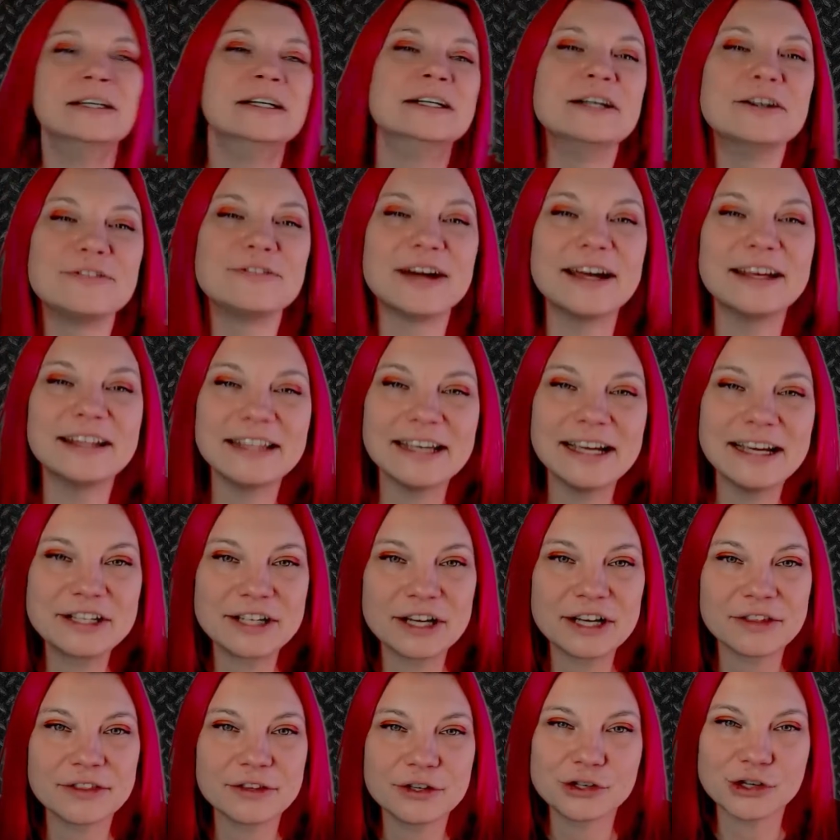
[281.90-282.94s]
Finally, I
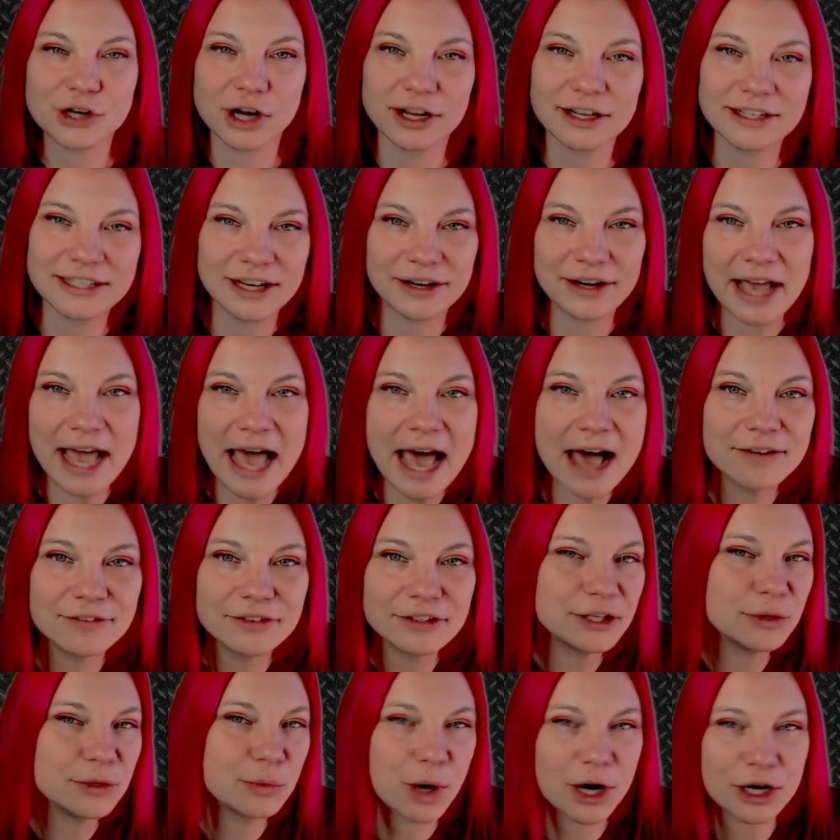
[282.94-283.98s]
took the truck down a heavily
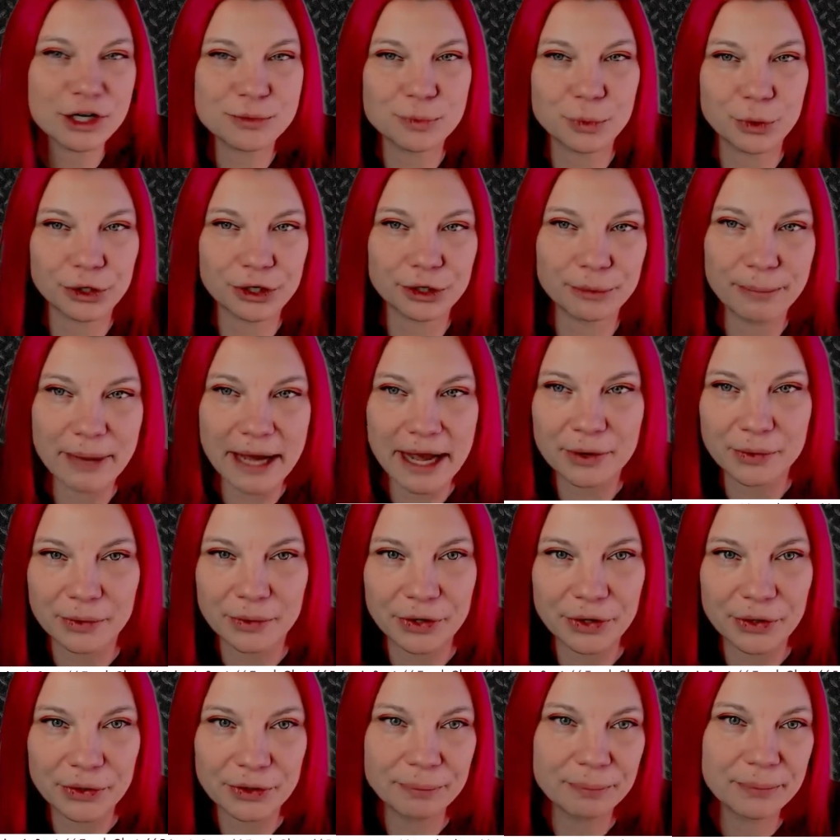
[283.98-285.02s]
washboarded back
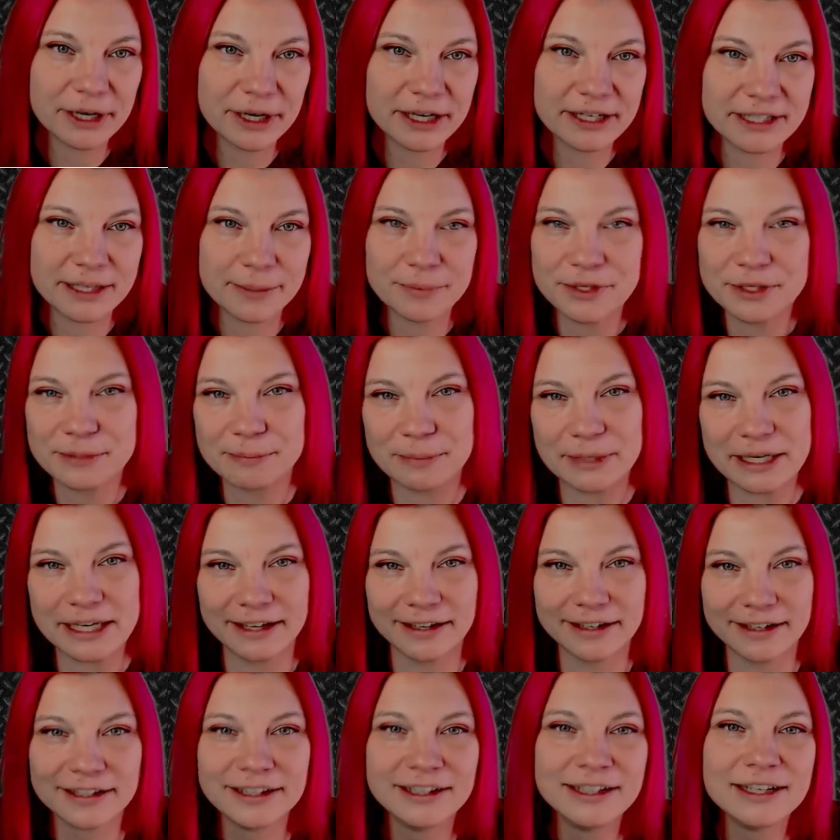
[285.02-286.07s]
road and picked up the
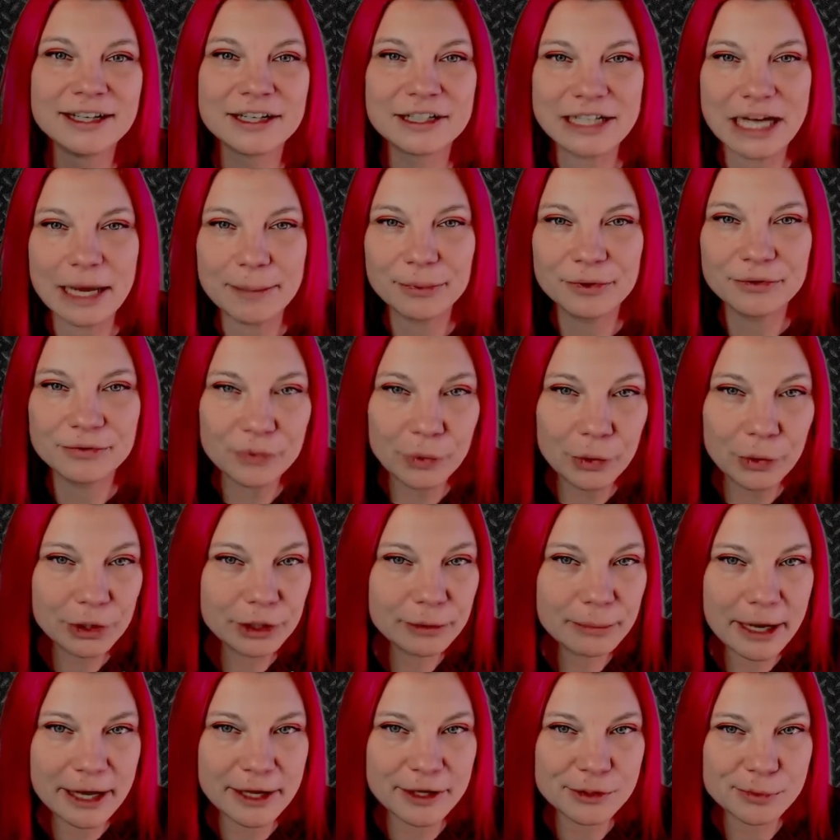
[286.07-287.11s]
speed, topping 40
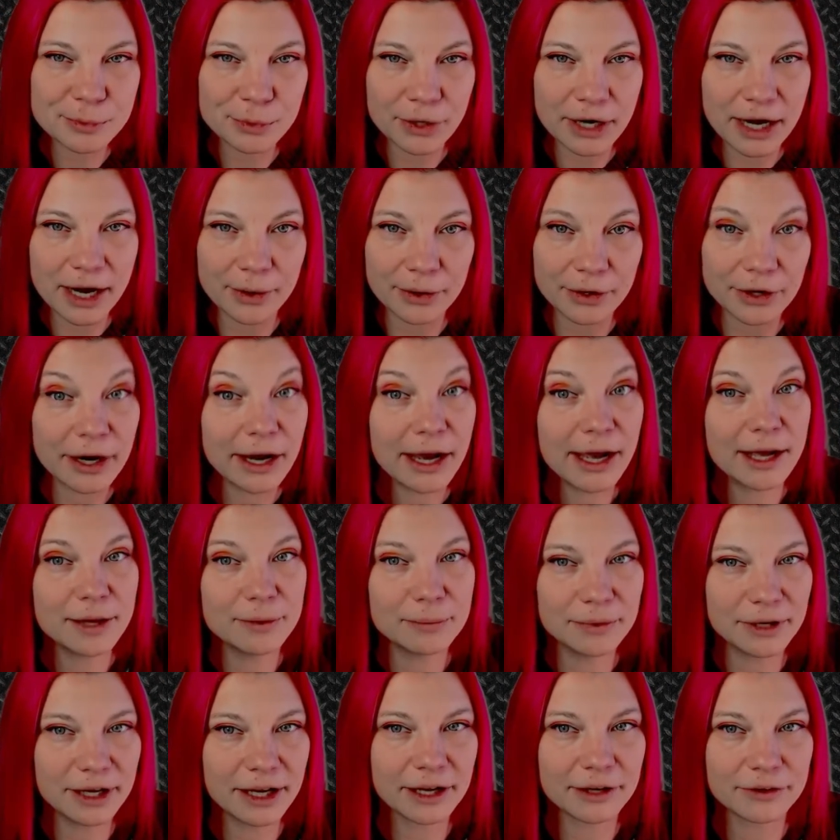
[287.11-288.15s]
miles per hour and
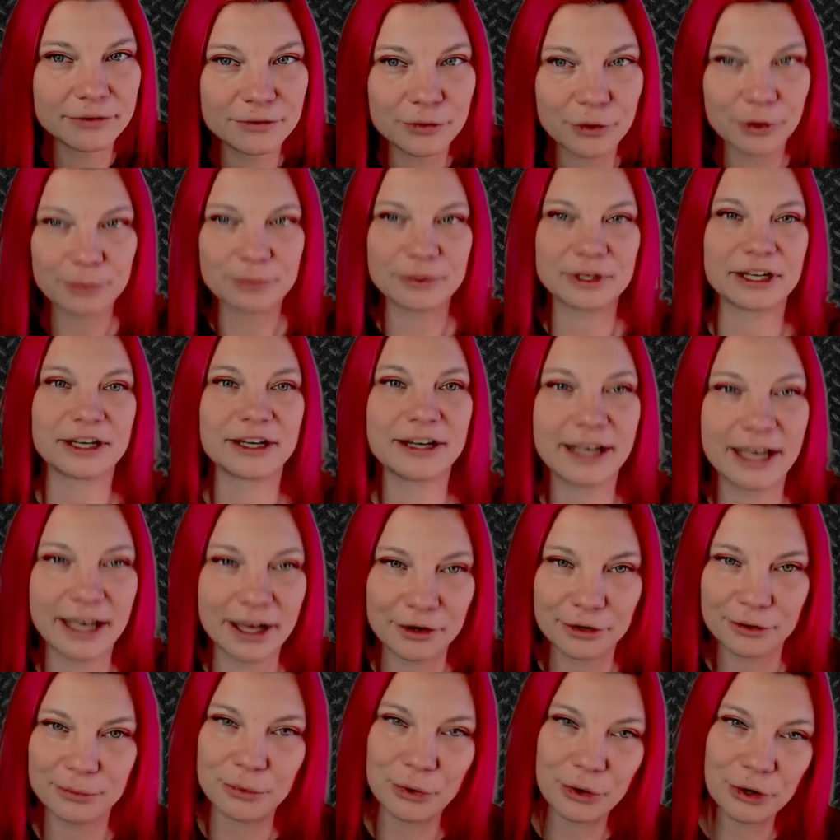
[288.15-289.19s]
being informed it could
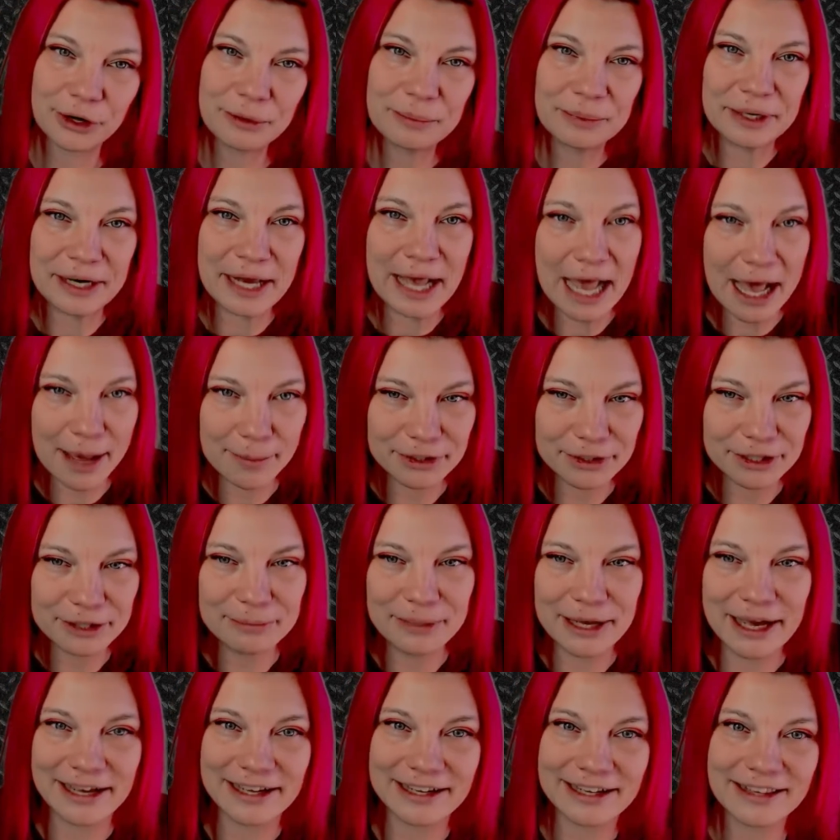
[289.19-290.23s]
handle more, but happily
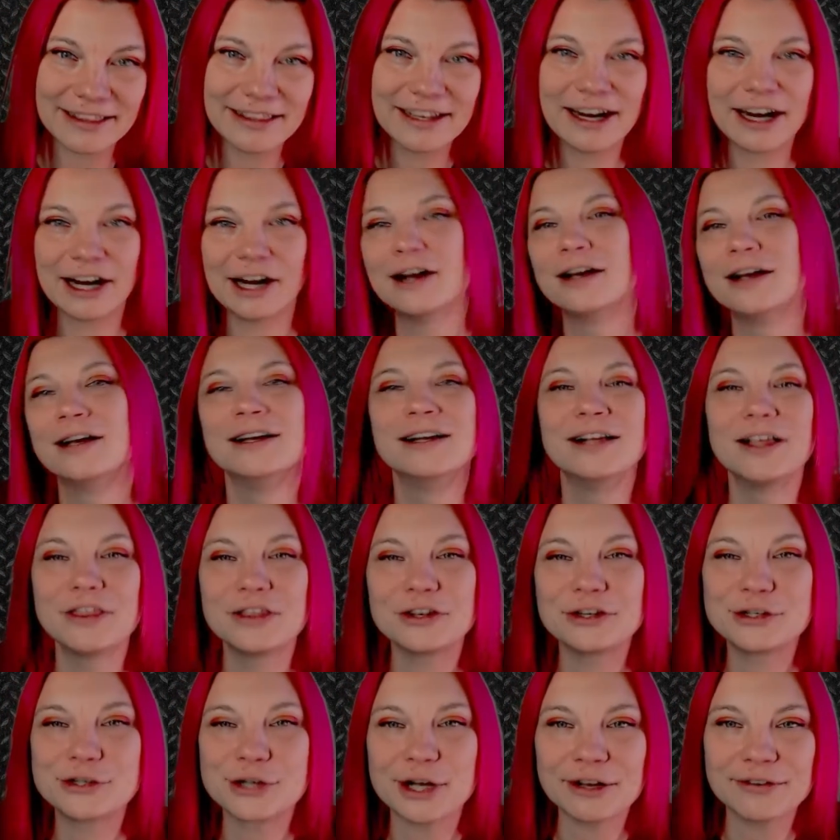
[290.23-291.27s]
pegging it there. The
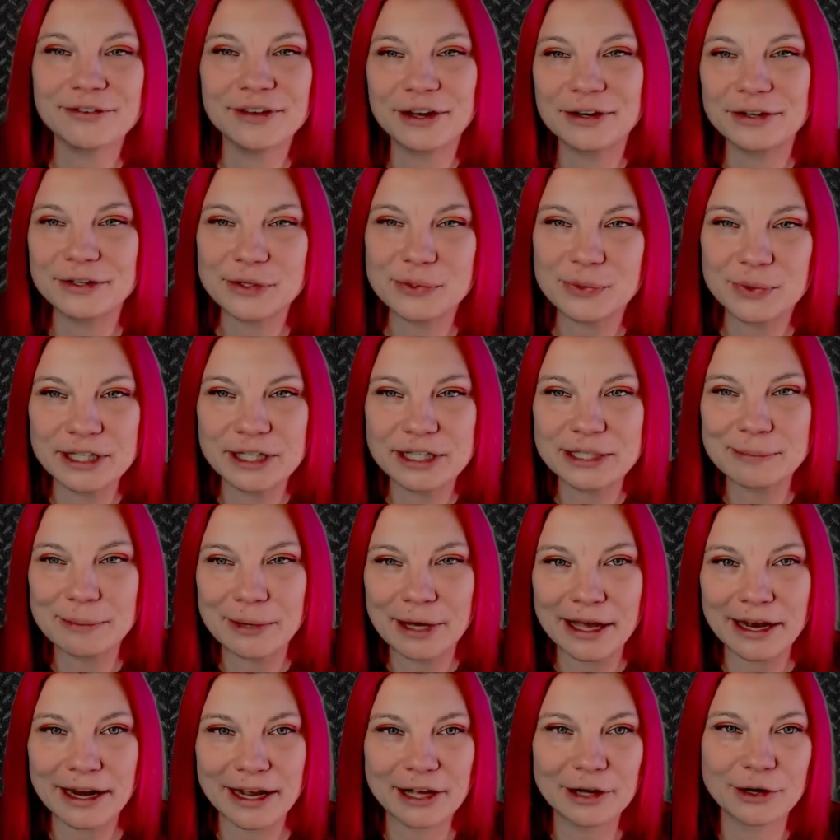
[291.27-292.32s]
truck found a sweet
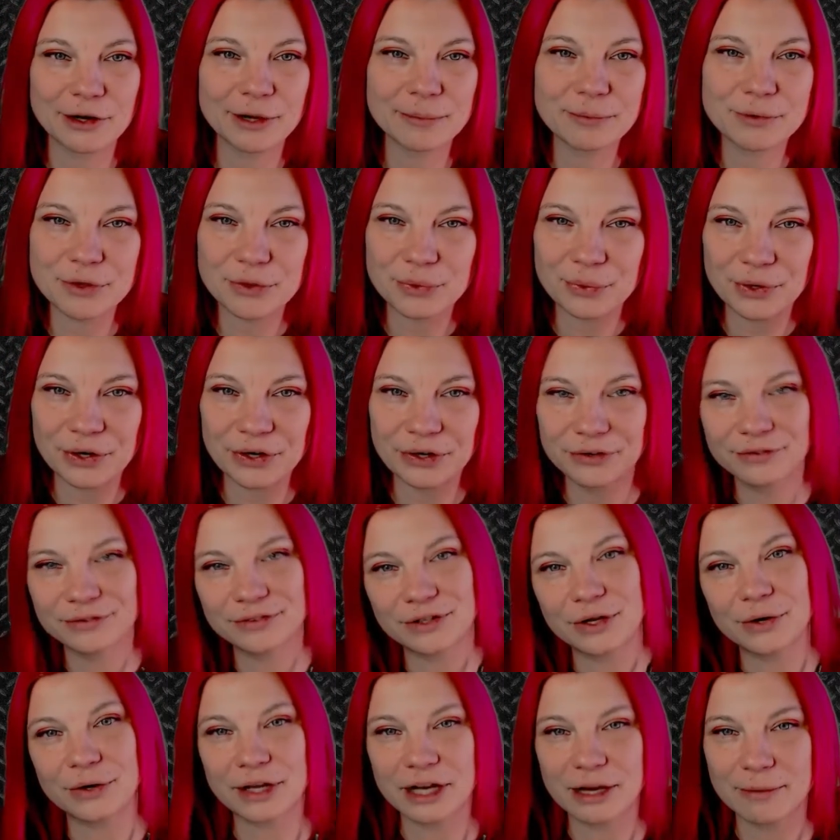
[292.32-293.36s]
spot and gripped the road
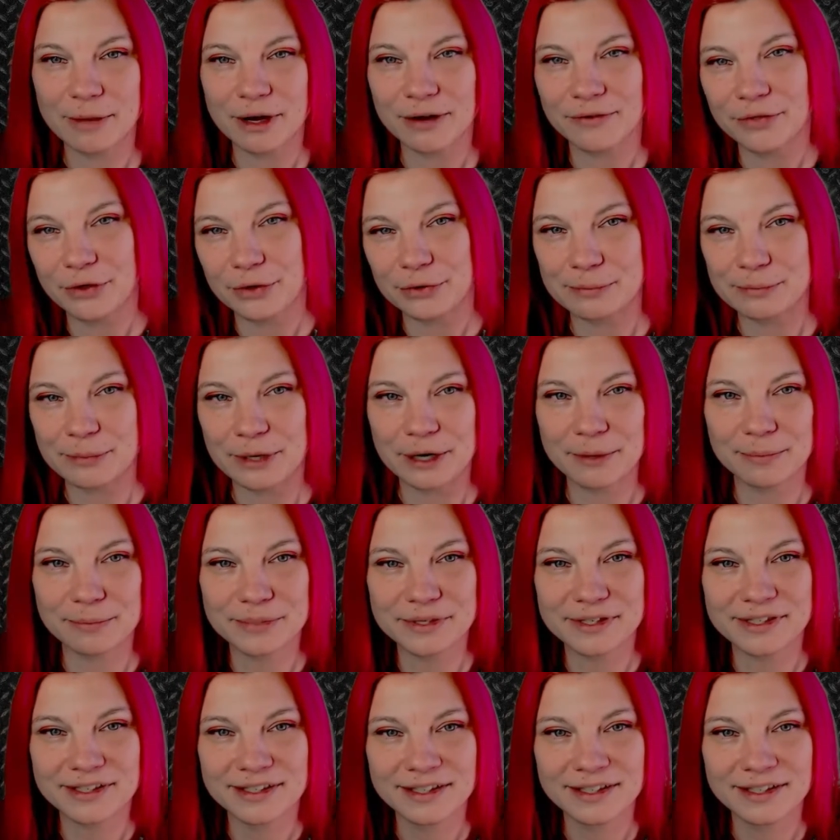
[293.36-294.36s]
floating above those bumps.